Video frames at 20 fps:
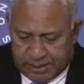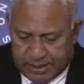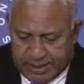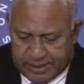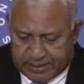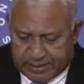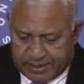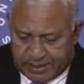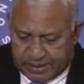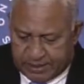
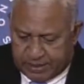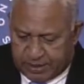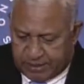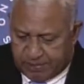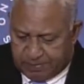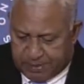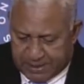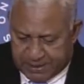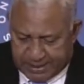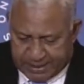
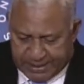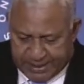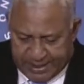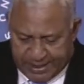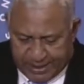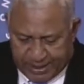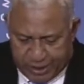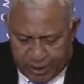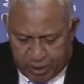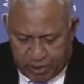Excellency President
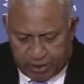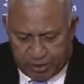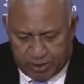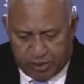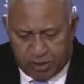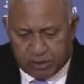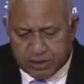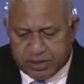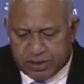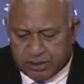Heine
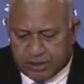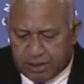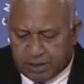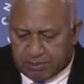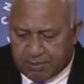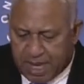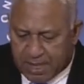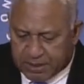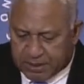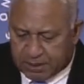on launching the
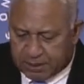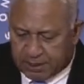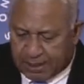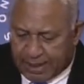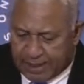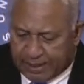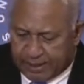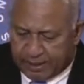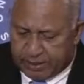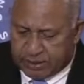Marshall
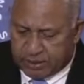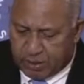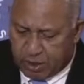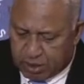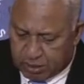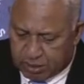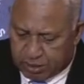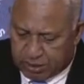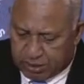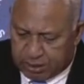Islands
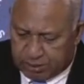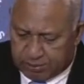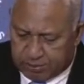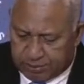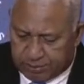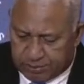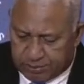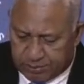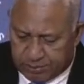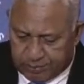long-term
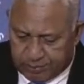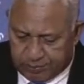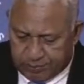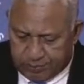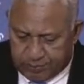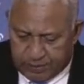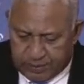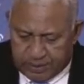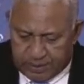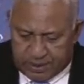
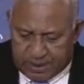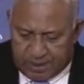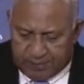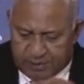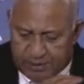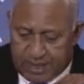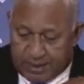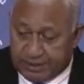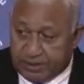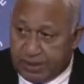
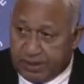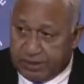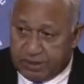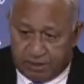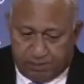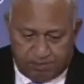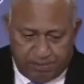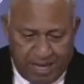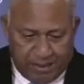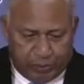
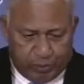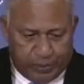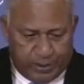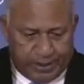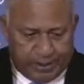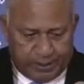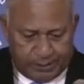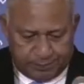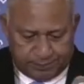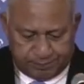decarbonization pathway.